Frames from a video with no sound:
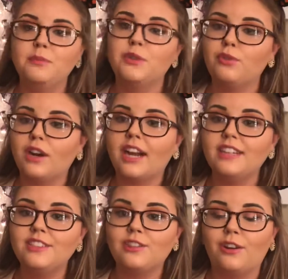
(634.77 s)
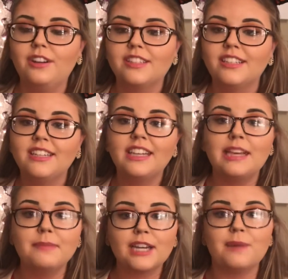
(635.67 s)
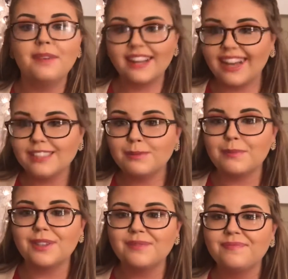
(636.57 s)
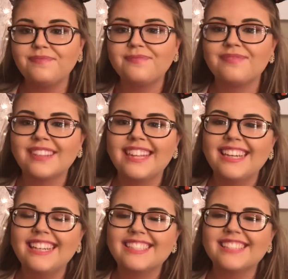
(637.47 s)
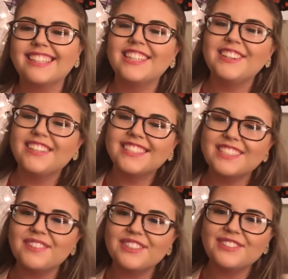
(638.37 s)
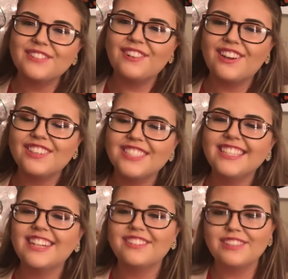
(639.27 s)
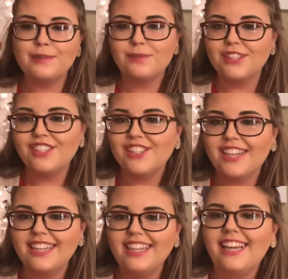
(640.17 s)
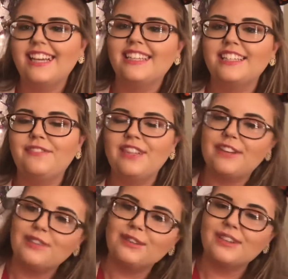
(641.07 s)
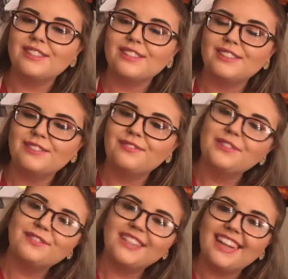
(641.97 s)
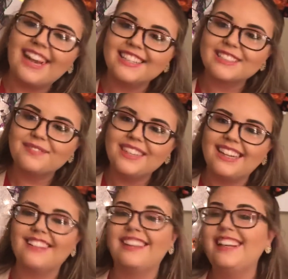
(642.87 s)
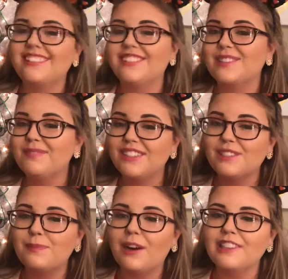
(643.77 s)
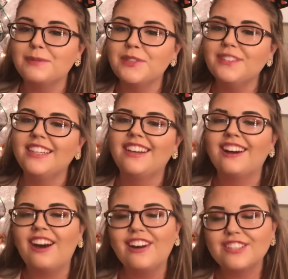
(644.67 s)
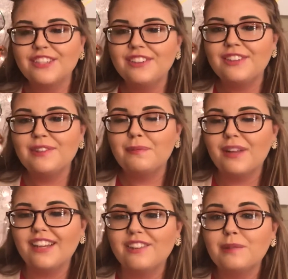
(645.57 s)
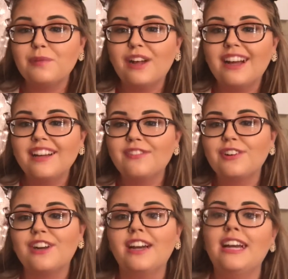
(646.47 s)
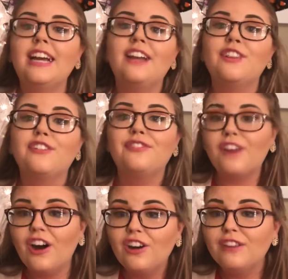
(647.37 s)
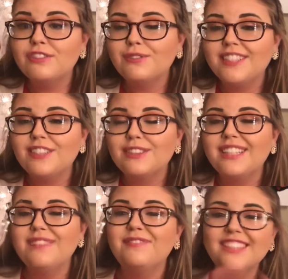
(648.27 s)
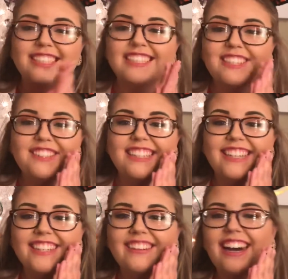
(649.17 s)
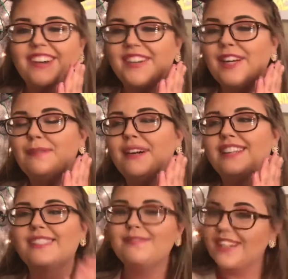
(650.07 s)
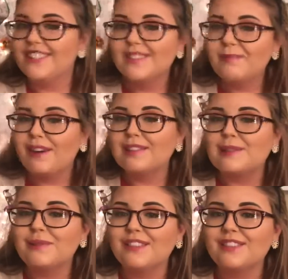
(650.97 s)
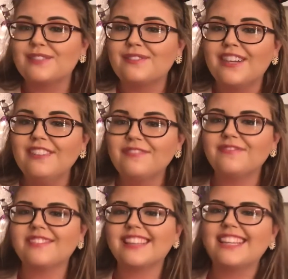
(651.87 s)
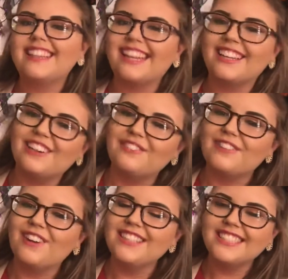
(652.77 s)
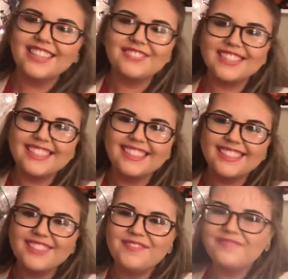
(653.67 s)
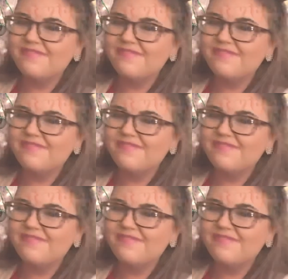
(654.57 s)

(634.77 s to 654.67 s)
before I start and become a cast member. So thank you all so much for watching. I really appreciate it. And if you have any questions, feel free to ask me and I'll answer as much as possible. Also, if you plan on applying for the fall of 2020, please let me know. I will help out as much as possible as well. Thank y'all for watching. Hope to see you soon.